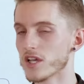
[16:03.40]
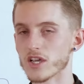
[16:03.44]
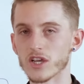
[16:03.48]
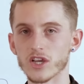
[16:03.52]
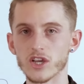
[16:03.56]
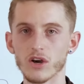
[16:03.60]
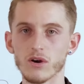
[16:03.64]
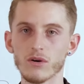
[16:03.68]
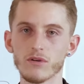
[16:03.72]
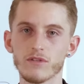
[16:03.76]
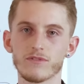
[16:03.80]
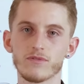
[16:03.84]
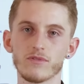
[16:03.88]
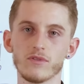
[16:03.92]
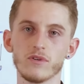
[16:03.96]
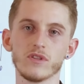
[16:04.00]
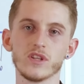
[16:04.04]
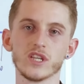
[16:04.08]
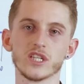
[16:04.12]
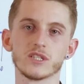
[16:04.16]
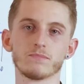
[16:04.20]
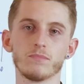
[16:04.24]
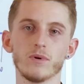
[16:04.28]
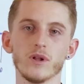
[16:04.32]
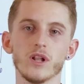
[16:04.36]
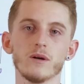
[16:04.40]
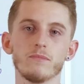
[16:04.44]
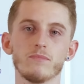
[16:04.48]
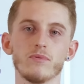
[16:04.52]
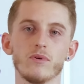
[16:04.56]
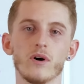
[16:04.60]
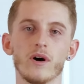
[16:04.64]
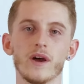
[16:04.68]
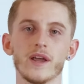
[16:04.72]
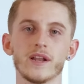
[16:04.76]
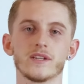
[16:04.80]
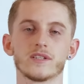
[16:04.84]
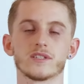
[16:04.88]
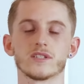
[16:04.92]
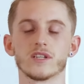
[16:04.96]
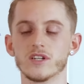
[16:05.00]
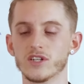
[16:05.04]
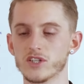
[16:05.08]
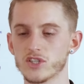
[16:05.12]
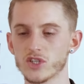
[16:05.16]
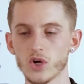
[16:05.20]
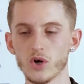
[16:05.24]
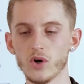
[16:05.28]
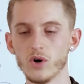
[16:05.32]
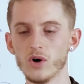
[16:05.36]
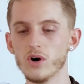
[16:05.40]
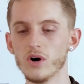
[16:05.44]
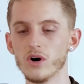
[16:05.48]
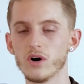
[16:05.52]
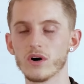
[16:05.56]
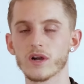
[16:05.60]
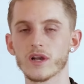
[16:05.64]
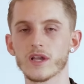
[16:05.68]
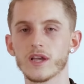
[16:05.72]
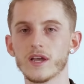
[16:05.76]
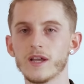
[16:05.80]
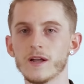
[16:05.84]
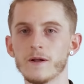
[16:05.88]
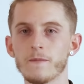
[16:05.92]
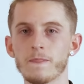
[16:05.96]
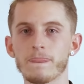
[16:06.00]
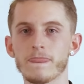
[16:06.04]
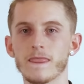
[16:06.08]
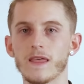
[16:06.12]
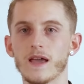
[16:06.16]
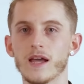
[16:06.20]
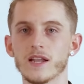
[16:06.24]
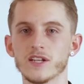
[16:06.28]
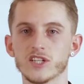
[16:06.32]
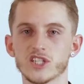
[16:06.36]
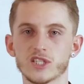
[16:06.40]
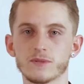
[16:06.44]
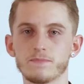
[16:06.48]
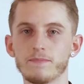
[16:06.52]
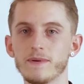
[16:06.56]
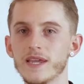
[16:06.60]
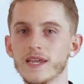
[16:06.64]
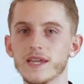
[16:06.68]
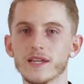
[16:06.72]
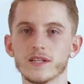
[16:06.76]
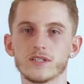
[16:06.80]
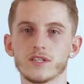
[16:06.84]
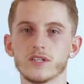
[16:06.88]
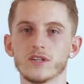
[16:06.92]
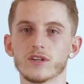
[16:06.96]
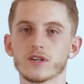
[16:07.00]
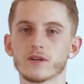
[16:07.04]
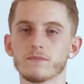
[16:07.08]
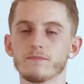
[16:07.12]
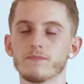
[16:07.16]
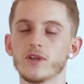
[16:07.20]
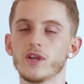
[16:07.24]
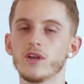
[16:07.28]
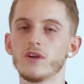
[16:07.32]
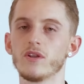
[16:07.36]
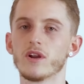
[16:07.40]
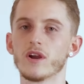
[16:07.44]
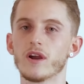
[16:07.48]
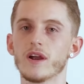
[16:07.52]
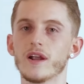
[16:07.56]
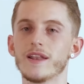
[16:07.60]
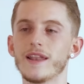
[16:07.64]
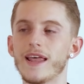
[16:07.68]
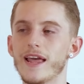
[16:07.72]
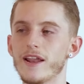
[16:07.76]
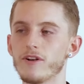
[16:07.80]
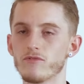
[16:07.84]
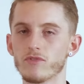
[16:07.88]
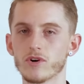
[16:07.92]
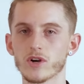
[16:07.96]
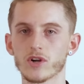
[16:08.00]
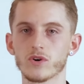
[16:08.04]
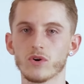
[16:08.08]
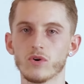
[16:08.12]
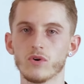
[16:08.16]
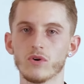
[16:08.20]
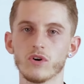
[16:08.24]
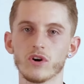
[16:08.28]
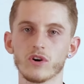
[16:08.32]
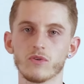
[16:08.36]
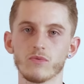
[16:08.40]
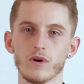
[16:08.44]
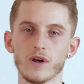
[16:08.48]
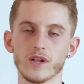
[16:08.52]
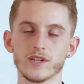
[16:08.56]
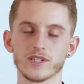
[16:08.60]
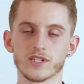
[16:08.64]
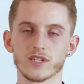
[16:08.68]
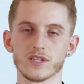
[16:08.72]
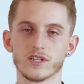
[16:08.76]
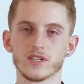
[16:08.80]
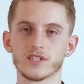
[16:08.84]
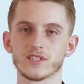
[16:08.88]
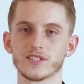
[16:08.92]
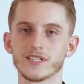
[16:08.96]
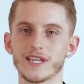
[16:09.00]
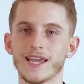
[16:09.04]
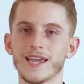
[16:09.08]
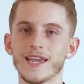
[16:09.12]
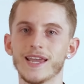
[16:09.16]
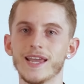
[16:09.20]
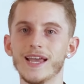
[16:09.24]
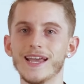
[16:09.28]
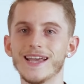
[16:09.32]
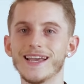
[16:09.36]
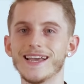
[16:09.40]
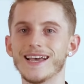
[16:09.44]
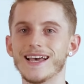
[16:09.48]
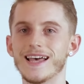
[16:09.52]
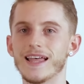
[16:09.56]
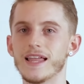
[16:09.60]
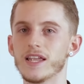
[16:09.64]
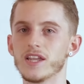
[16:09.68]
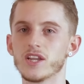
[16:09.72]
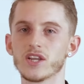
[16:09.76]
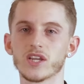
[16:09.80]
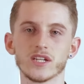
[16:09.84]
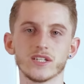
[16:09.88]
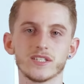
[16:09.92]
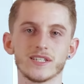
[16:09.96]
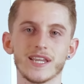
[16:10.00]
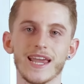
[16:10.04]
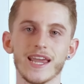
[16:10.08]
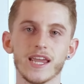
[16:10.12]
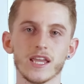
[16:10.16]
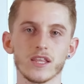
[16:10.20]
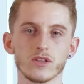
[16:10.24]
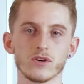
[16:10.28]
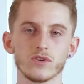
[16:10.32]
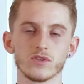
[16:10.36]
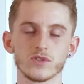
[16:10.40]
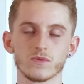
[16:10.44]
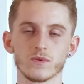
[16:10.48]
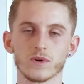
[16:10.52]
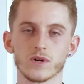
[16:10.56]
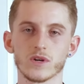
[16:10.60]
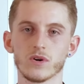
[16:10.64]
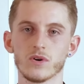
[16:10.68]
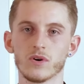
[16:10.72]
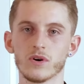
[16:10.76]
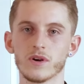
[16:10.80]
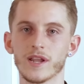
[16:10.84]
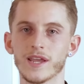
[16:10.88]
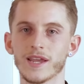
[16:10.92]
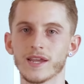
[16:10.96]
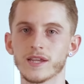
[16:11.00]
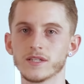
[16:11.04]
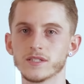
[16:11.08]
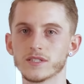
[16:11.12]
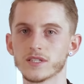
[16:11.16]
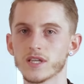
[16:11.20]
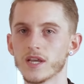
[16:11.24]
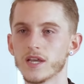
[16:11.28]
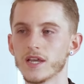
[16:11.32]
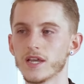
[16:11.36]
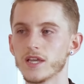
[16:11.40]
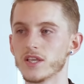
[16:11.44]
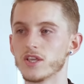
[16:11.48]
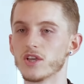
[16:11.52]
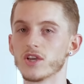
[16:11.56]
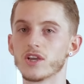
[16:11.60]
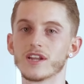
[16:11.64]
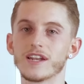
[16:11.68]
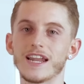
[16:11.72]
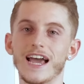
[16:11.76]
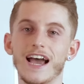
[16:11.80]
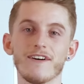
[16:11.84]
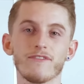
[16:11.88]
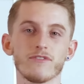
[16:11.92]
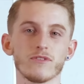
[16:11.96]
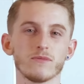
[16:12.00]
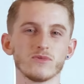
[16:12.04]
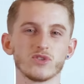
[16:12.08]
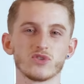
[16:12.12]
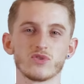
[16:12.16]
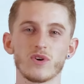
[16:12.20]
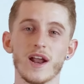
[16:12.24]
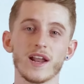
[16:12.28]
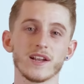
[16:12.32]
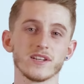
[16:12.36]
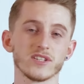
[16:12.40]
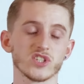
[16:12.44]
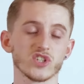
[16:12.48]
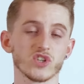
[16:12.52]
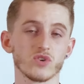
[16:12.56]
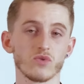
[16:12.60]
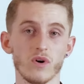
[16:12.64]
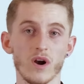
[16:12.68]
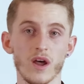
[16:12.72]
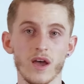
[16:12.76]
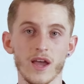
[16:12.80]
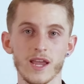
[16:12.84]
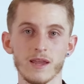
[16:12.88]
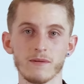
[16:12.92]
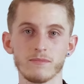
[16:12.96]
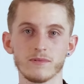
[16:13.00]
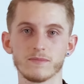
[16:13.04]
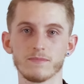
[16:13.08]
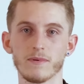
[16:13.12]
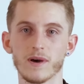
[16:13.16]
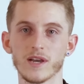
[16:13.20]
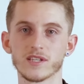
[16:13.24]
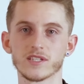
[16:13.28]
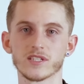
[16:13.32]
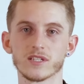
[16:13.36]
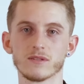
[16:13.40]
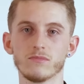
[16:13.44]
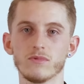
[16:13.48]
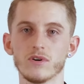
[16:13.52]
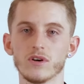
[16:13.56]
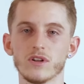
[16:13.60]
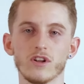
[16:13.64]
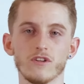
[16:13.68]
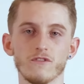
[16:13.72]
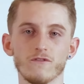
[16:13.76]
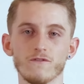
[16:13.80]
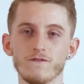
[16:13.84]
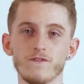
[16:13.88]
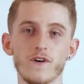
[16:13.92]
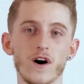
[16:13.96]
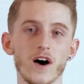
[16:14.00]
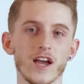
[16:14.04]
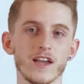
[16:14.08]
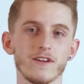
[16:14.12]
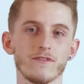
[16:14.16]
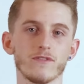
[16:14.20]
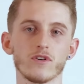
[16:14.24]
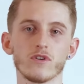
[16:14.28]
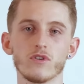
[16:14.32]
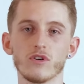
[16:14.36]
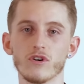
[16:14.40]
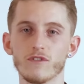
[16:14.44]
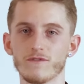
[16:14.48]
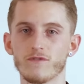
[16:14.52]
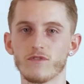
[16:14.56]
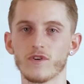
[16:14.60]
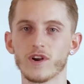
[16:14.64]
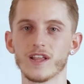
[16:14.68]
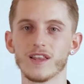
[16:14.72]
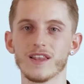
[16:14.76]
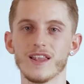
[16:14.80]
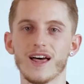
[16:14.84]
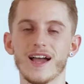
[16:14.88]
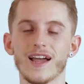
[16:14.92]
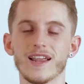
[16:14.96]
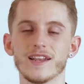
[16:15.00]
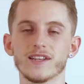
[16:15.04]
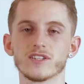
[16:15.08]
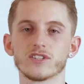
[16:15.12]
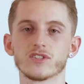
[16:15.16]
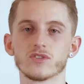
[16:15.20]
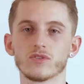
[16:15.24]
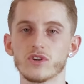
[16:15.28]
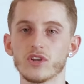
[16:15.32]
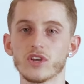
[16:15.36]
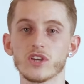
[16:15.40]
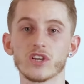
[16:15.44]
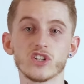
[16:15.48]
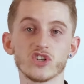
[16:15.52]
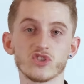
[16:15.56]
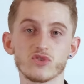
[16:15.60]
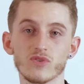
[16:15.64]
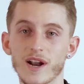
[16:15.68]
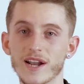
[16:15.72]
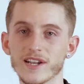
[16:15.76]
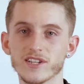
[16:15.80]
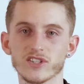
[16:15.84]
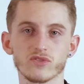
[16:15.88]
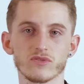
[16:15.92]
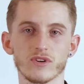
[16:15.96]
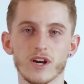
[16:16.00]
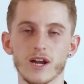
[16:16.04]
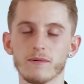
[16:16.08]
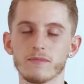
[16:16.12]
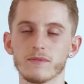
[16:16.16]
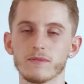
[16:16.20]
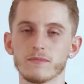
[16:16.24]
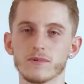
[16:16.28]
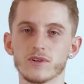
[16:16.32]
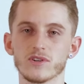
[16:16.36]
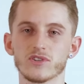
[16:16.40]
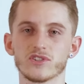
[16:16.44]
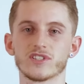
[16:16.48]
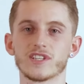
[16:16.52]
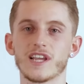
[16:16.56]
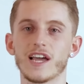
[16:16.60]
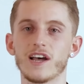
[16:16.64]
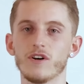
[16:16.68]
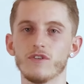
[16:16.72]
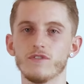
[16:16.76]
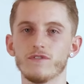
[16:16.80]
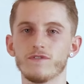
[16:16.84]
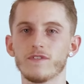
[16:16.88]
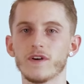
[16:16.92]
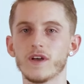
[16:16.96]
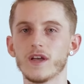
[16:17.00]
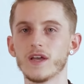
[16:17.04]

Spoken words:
go through these bullet points and talk and speak to your computer, and then record what it's going to say. And you can take those recordings, you can have them transcribed by someone on Fiverr or Freelance, or you can transcribe them yourself.